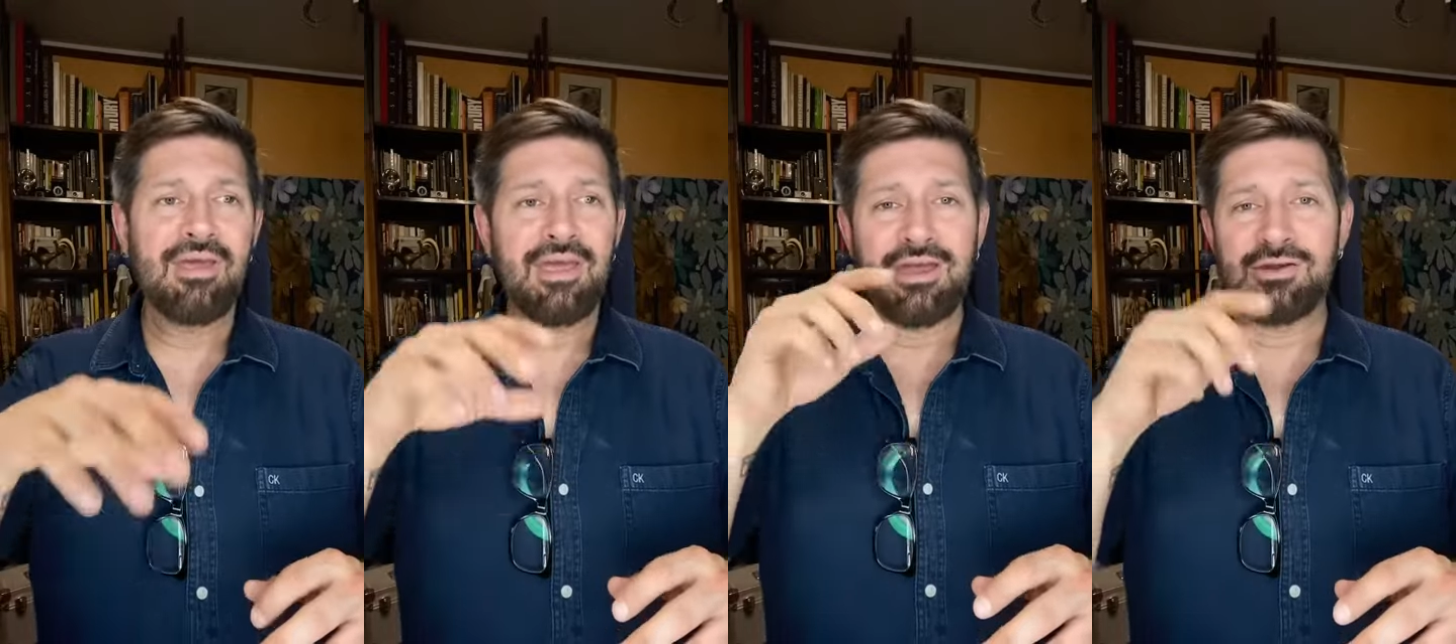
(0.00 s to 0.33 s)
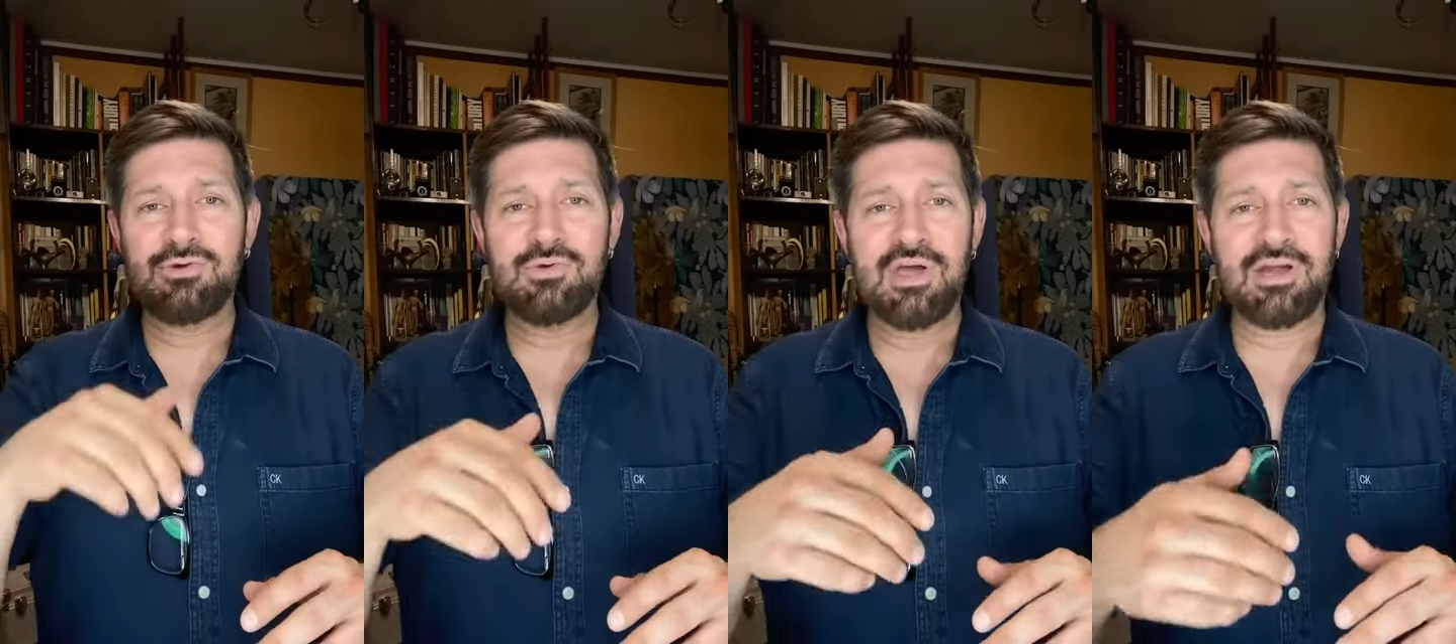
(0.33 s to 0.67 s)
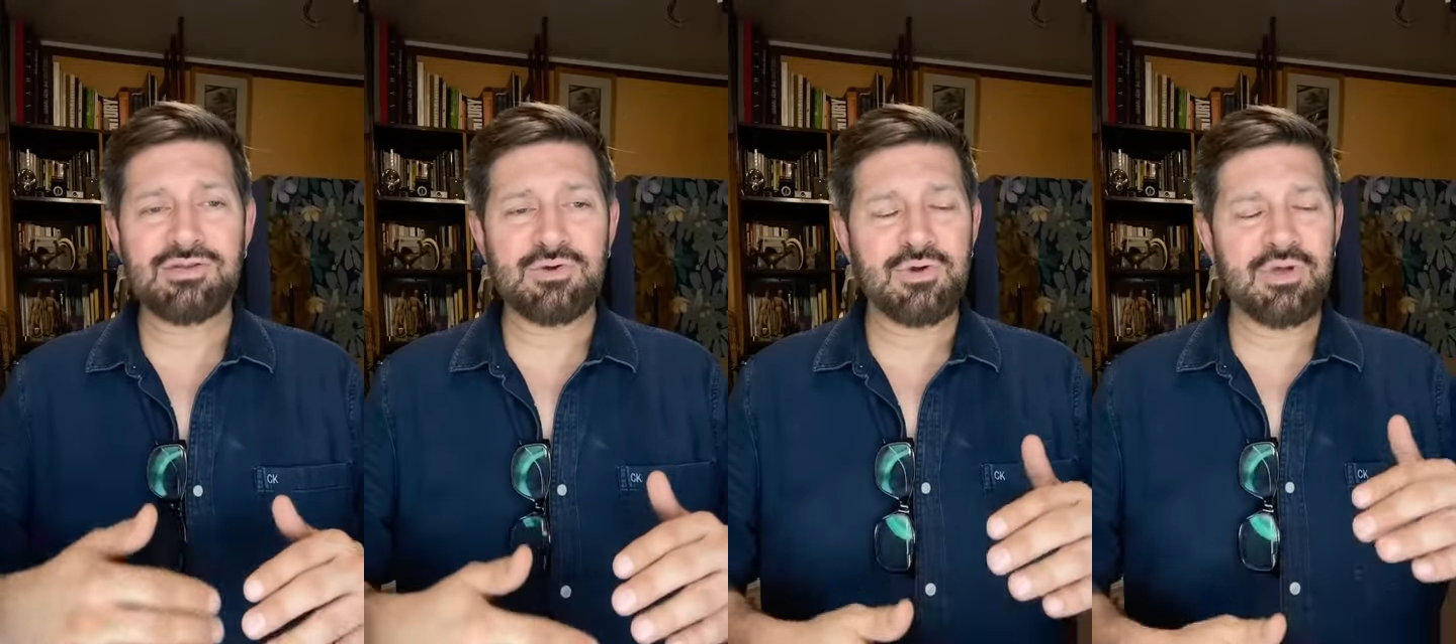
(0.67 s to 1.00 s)
into
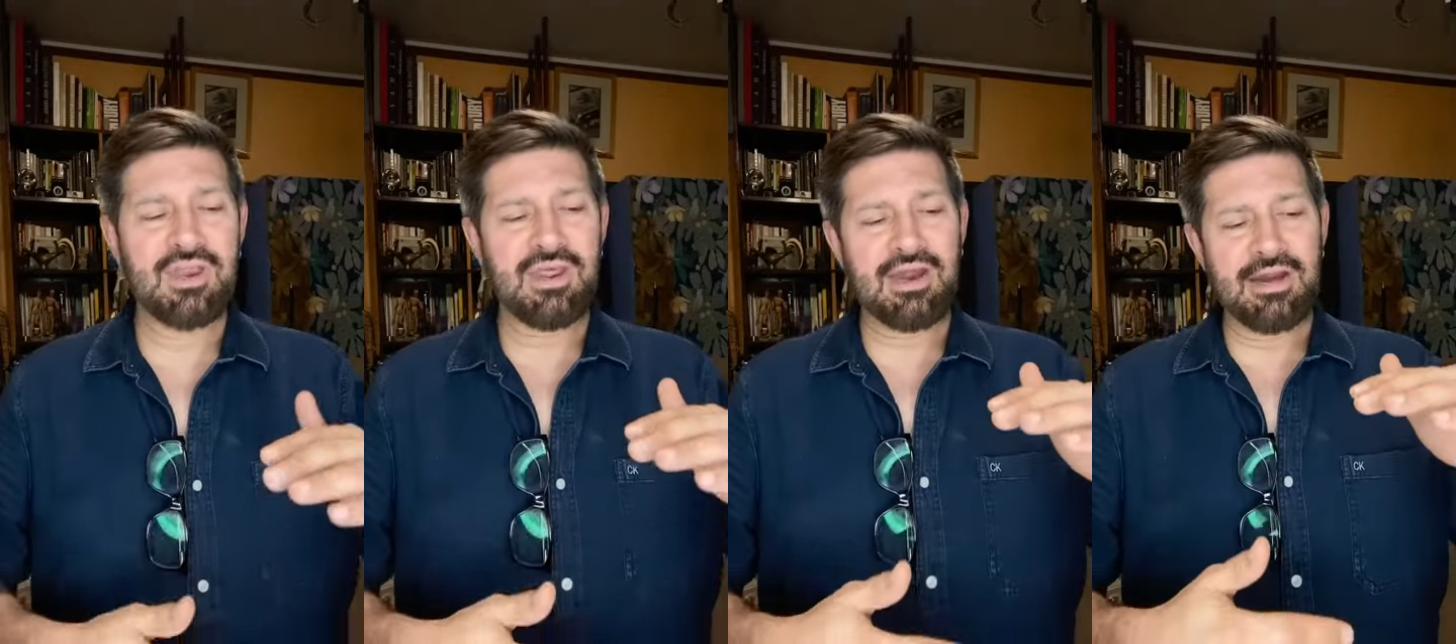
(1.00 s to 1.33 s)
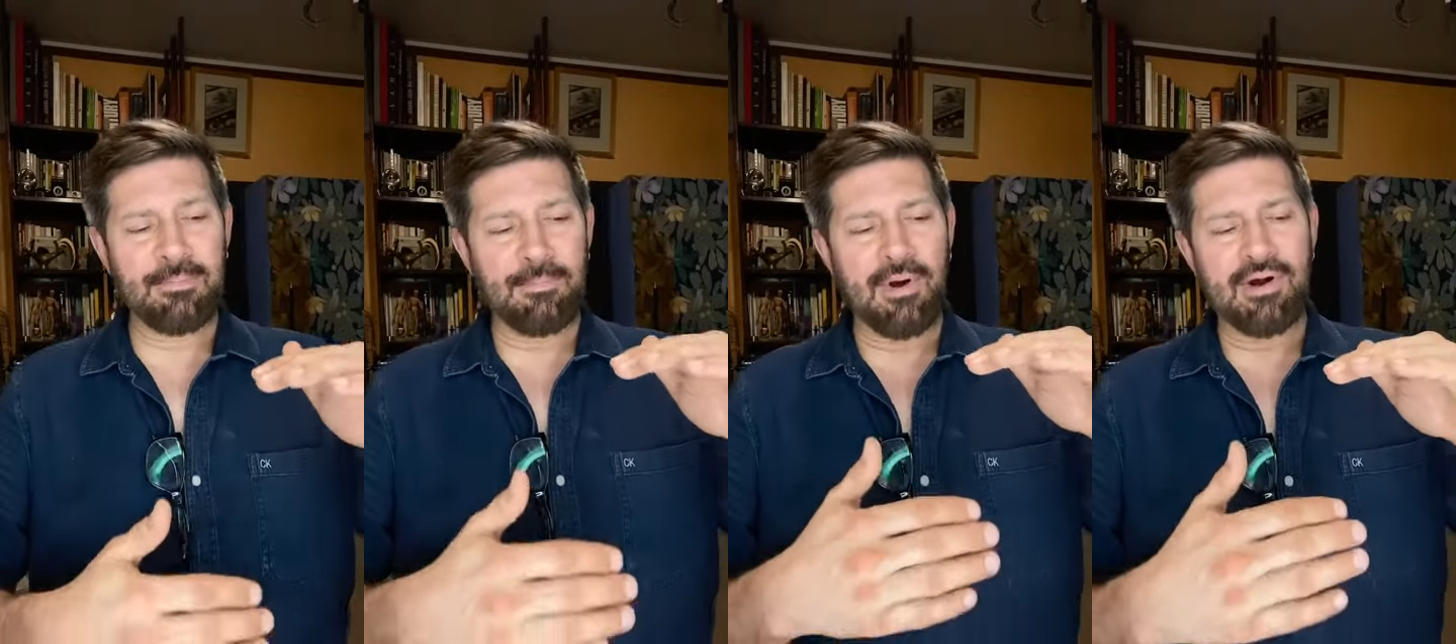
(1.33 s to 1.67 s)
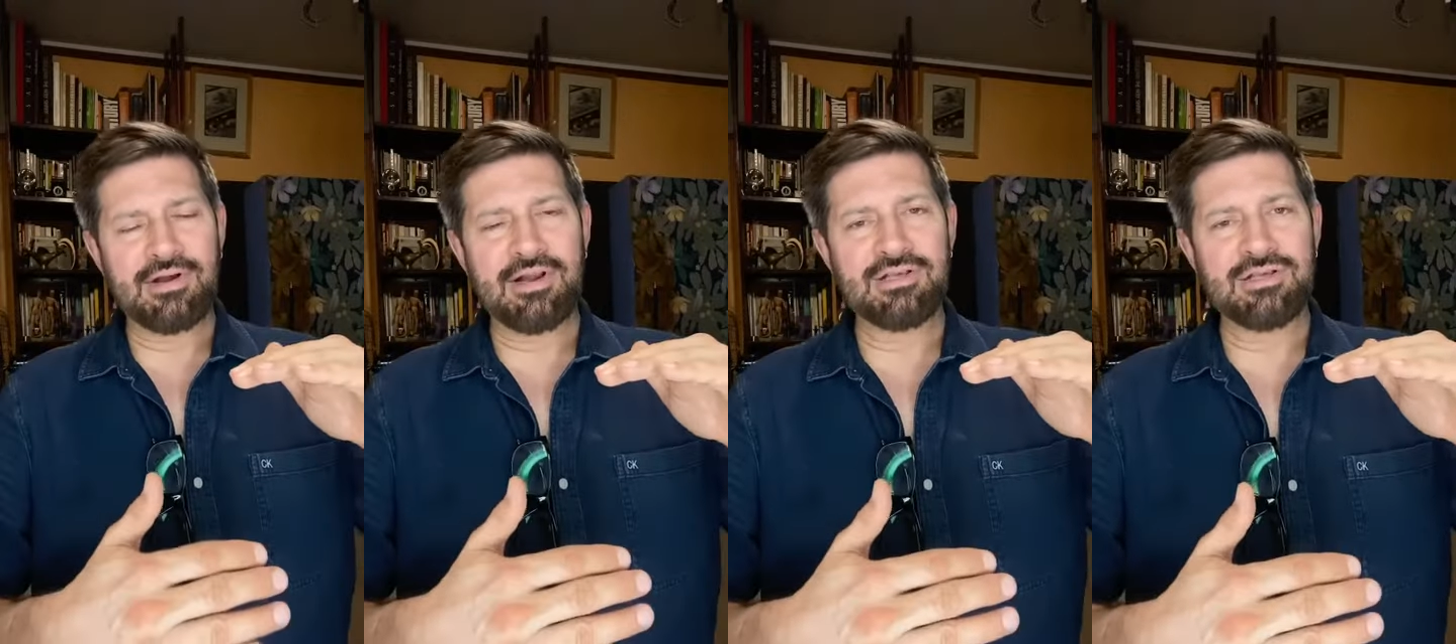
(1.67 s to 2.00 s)
that so you can get it
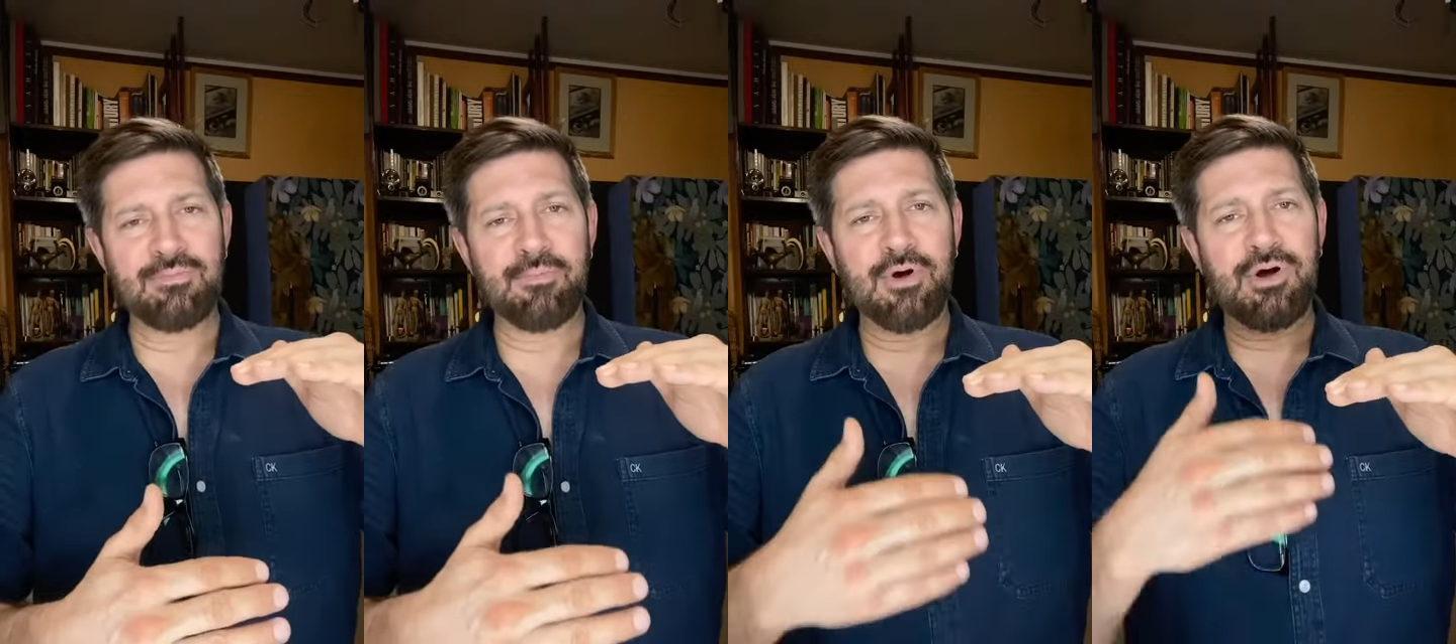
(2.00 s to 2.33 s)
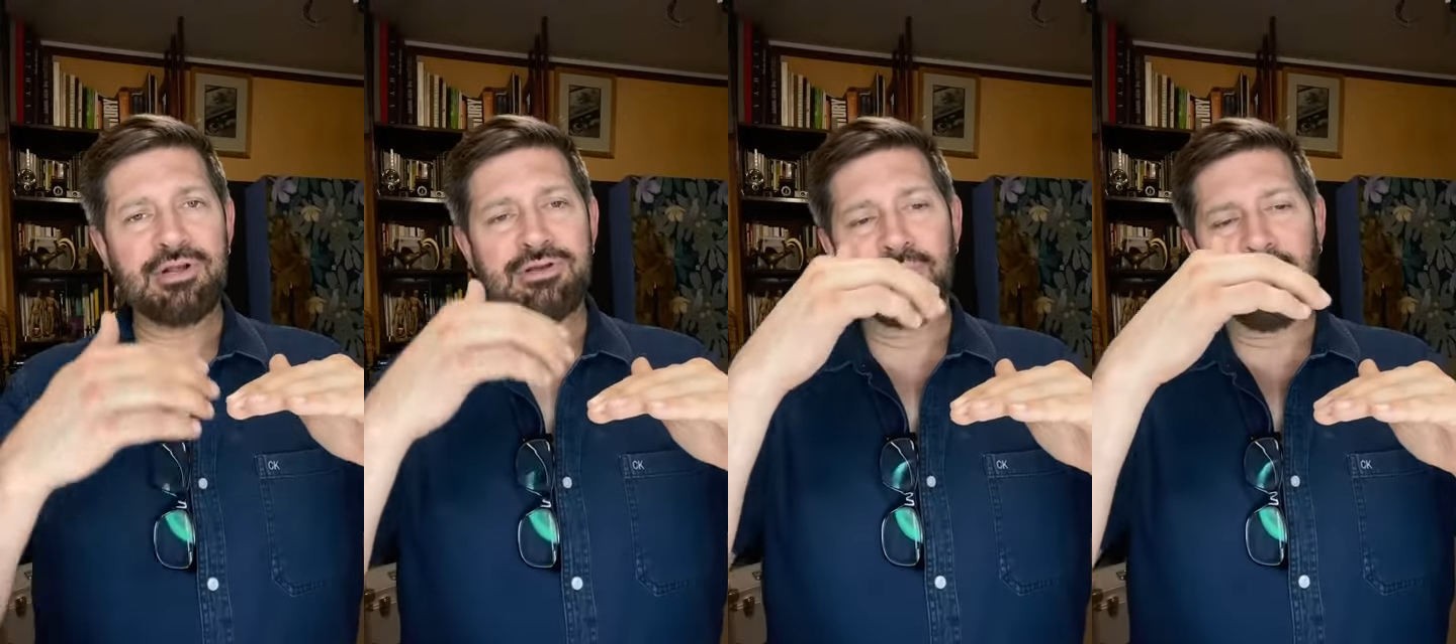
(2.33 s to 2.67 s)
partly submerged,